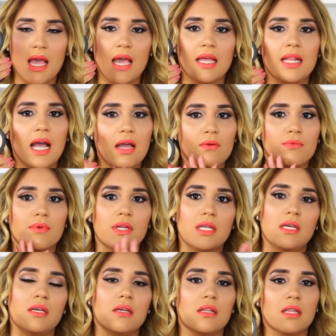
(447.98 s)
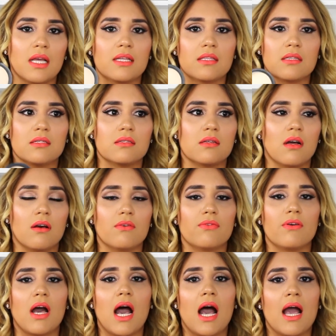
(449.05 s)
And I really like this
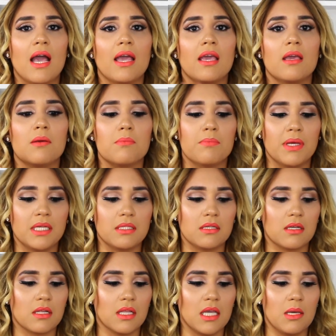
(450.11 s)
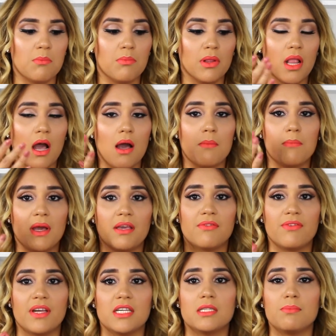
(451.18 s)
stuff. I basically blot my
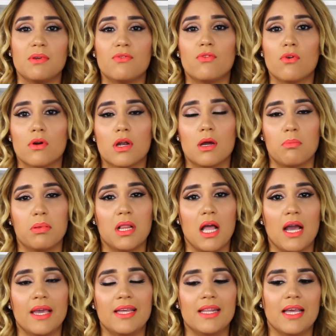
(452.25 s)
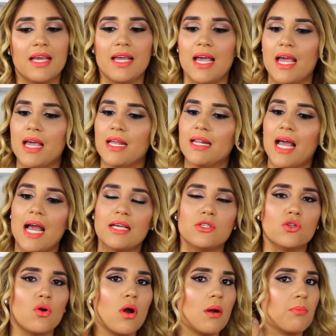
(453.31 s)
face before applying it, and I
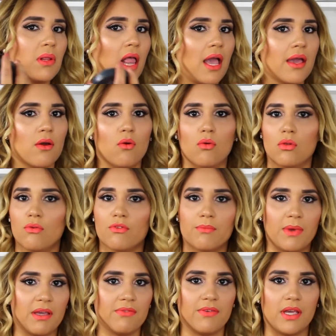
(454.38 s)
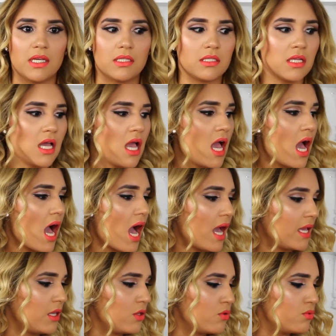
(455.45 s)
don't apply it all over my face.
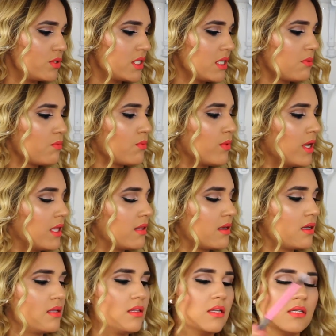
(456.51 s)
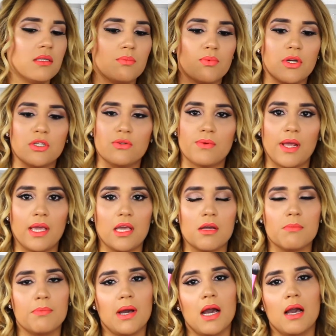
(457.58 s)
I use it with this brush right
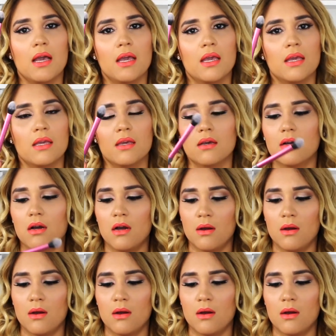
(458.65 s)
here by